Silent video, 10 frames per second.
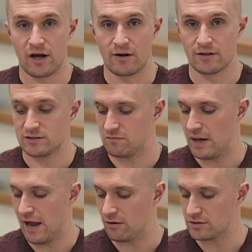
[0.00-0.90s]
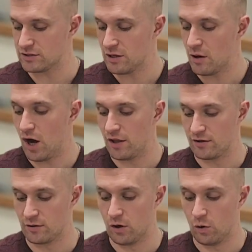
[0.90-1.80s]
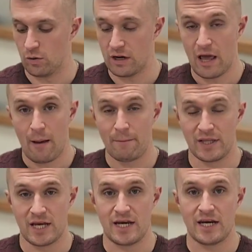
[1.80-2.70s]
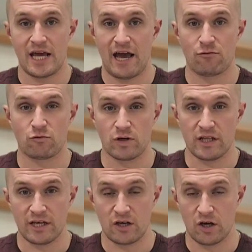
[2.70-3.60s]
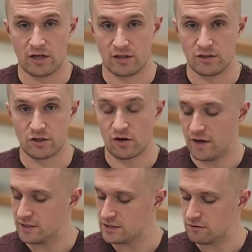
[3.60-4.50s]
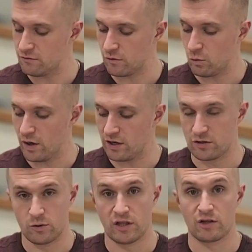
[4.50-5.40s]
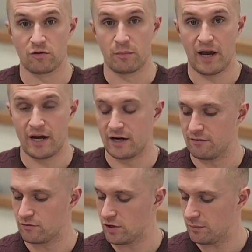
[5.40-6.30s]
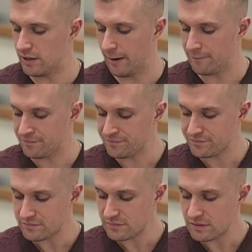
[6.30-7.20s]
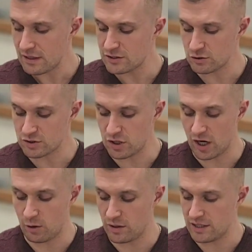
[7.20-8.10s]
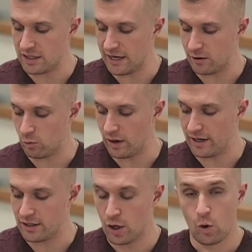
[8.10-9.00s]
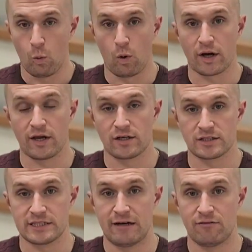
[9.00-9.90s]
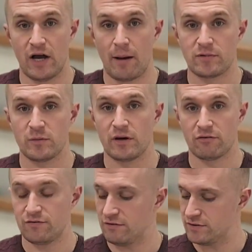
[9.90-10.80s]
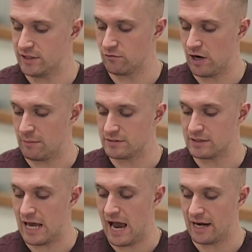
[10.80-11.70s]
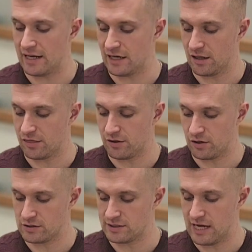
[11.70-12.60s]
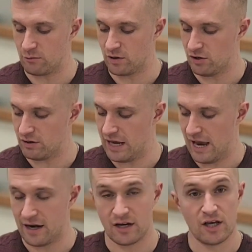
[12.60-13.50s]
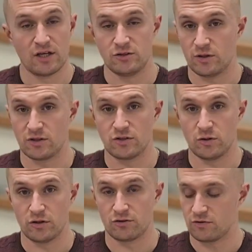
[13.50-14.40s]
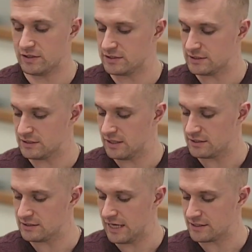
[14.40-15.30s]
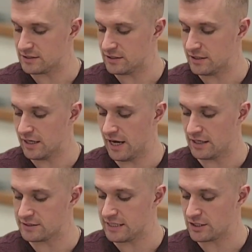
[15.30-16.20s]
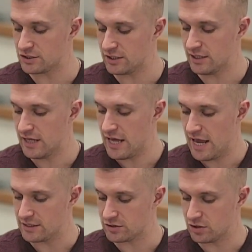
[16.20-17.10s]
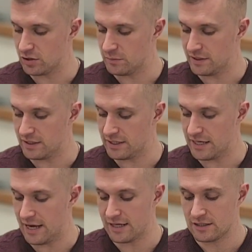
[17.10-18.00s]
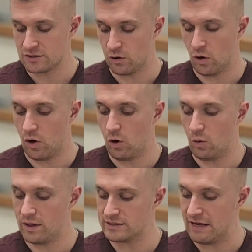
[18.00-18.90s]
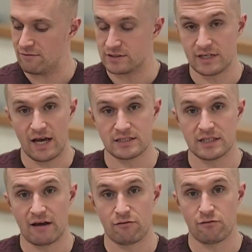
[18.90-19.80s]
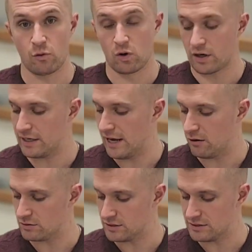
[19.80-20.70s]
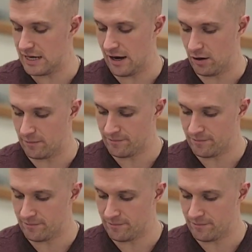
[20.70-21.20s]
hundreds of pounds on their own, but they need to have really good endurance for when you're doing the repetitive gripping. So starting with a lighter weight, working yourself up to about 15 reps and adding in a third set when you can, doing 2 to 3 sets session is going to be key. So always emphasizing that 4 count down.